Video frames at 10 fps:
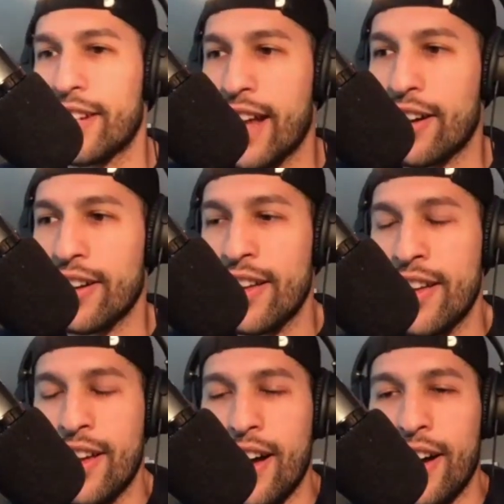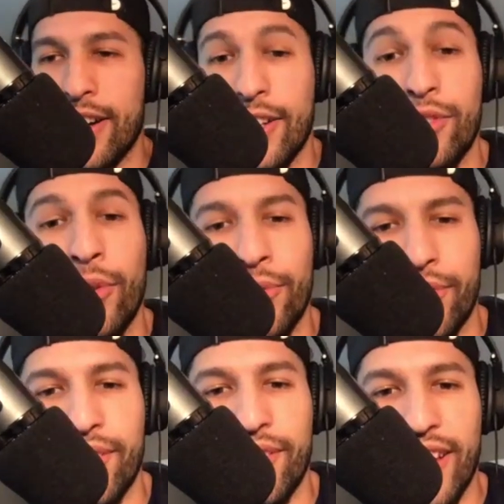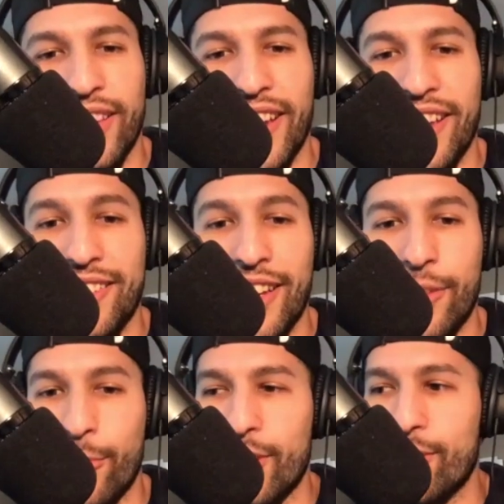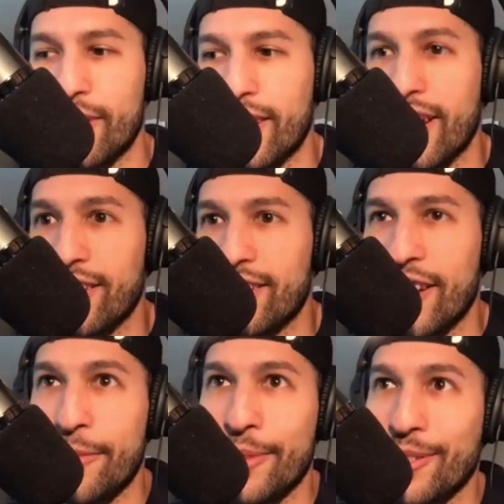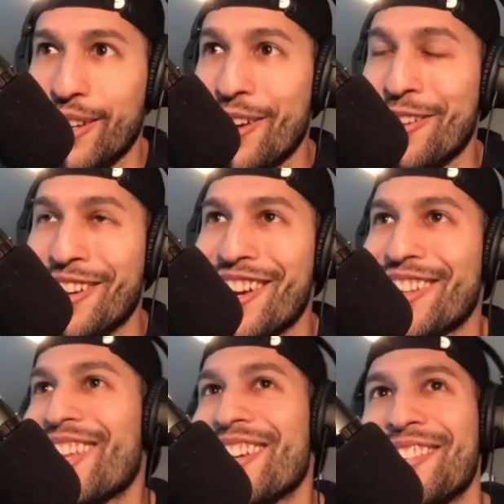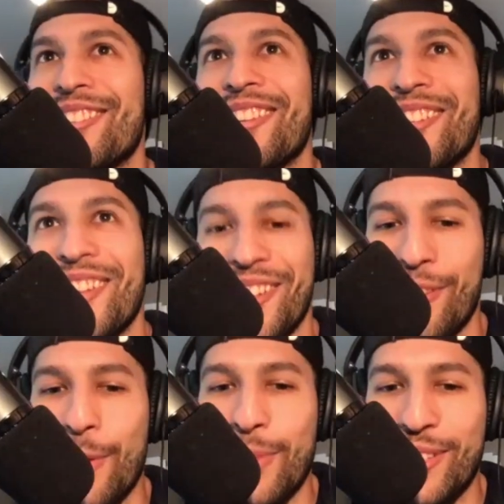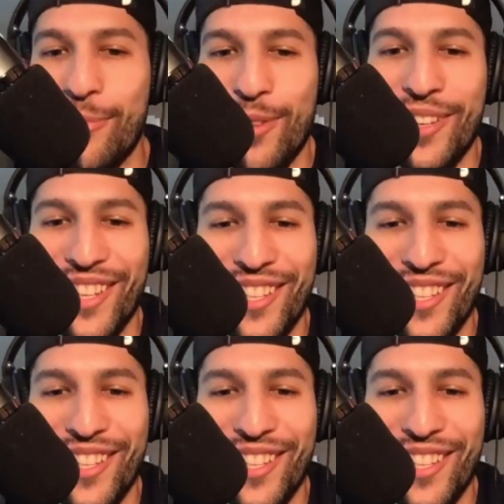now consultancy side, like I said, what you said kind of scared me. I was like, oh God, licensing agreements. It's